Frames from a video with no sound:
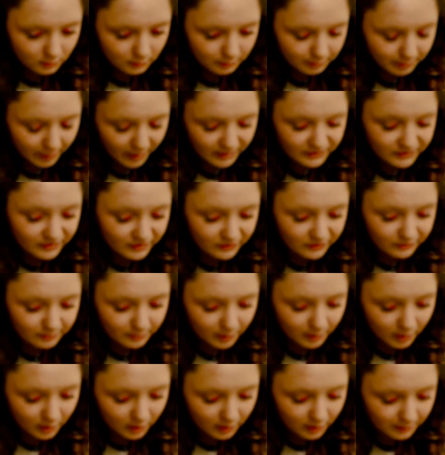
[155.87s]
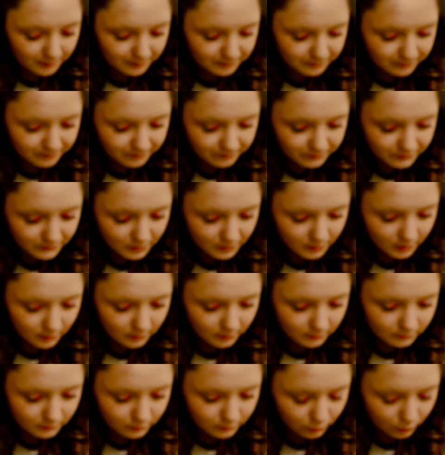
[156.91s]
Betty's mum,
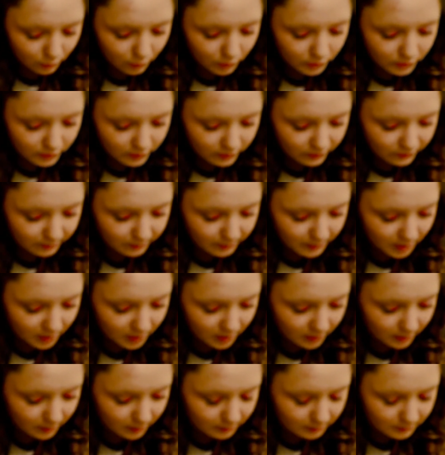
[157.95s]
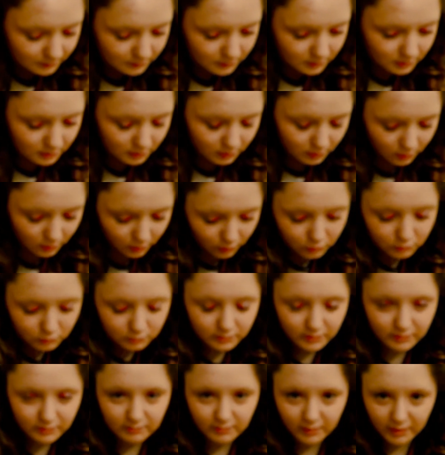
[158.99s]
Veronica's mum. Oh,
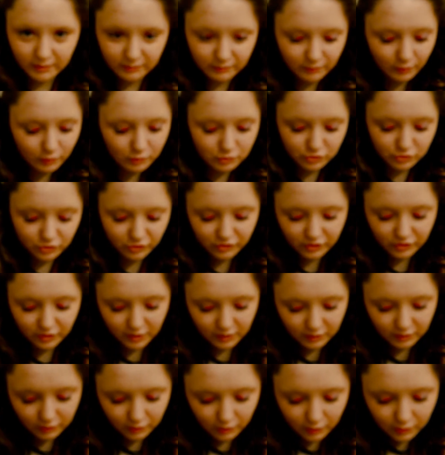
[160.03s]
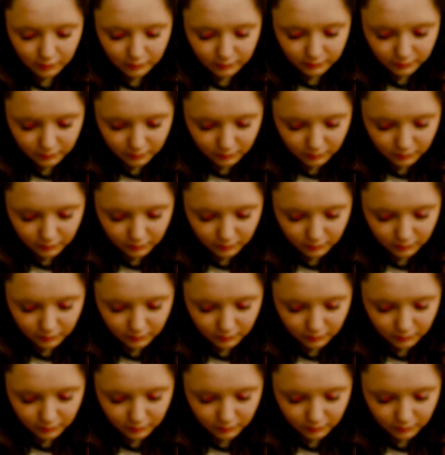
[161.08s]
my phone just turned off.